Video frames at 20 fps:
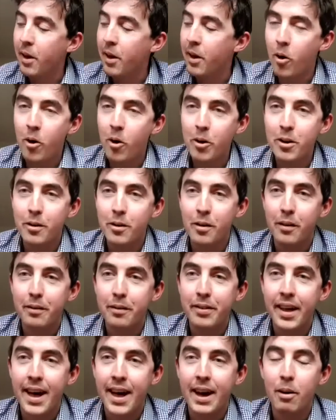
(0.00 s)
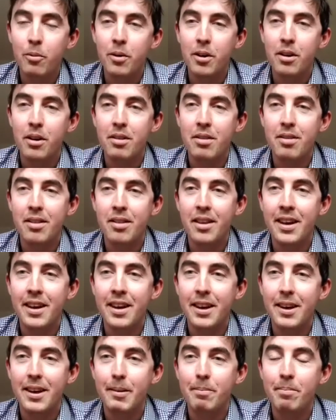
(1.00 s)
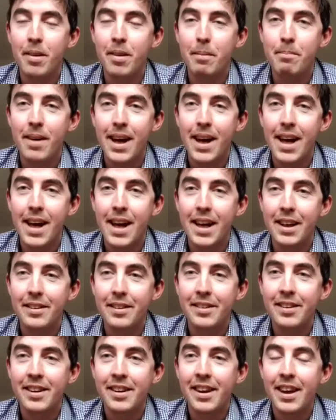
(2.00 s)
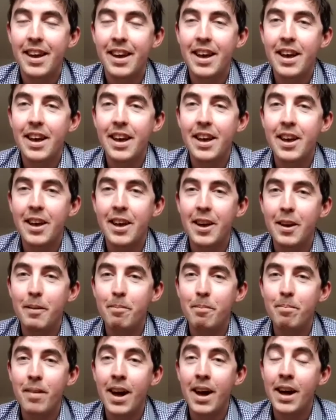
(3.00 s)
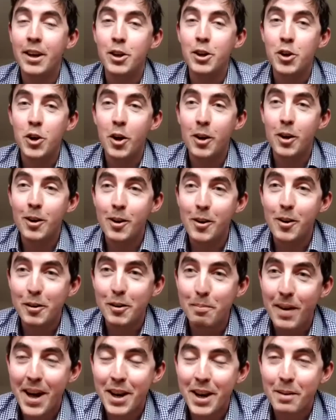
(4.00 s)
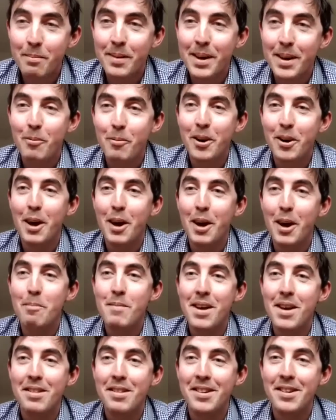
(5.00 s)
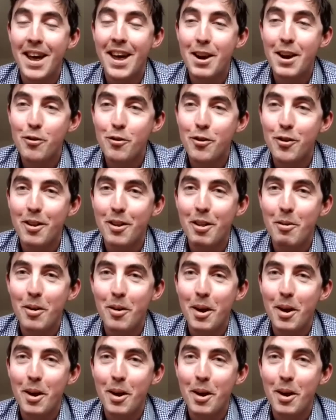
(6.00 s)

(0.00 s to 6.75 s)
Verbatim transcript: the honor of that was um, mad. Um, and John looked mad at me when I missed an entrance when